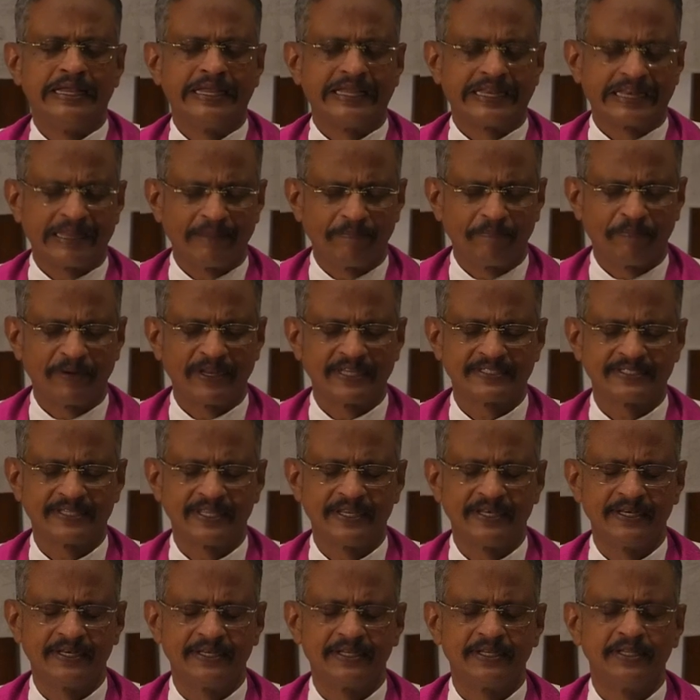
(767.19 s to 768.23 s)

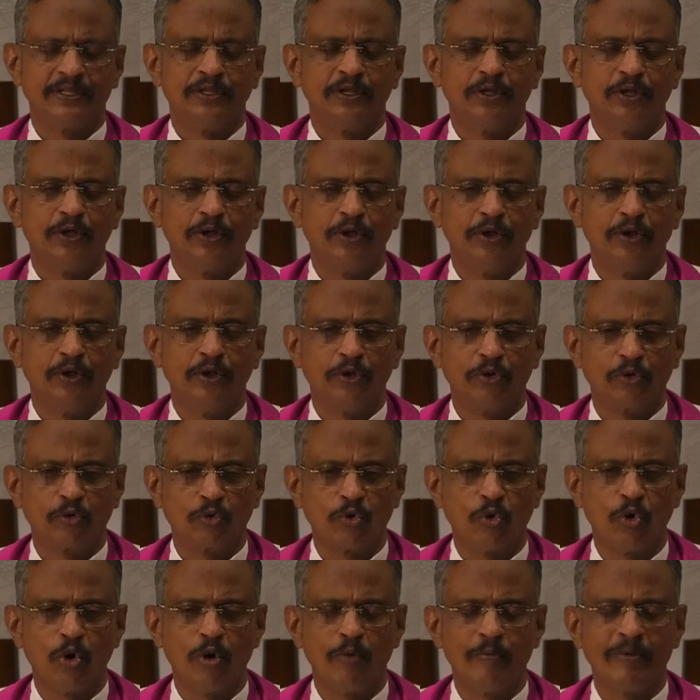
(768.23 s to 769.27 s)
represent
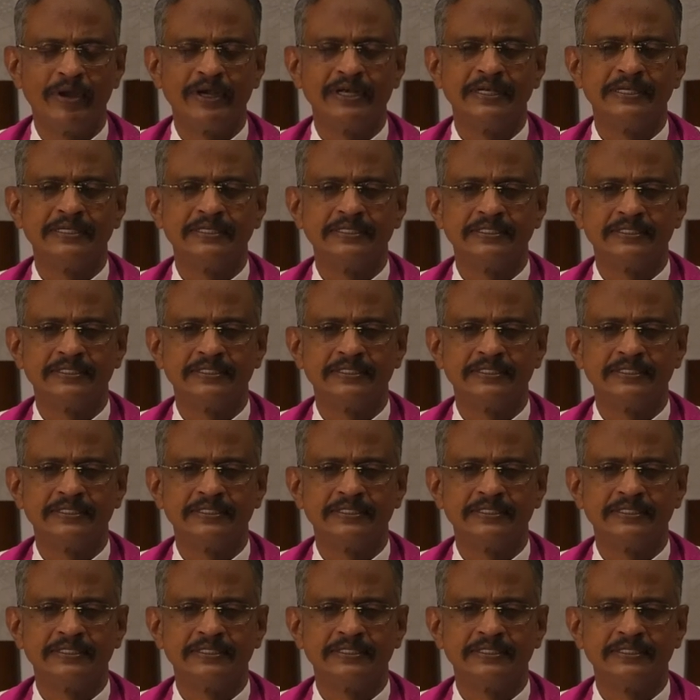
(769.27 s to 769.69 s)
Roman